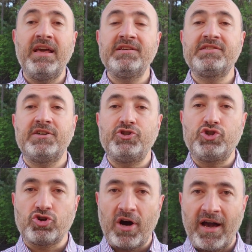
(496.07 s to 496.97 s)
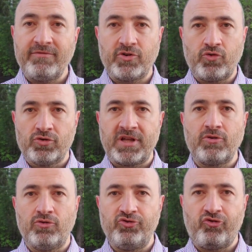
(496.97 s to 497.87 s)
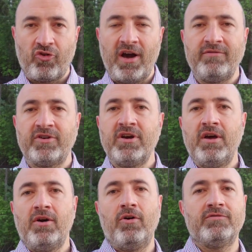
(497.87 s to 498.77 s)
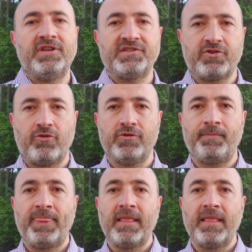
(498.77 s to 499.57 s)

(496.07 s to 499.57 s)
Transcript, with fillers: is the driver, quote unquote, driver of this growth.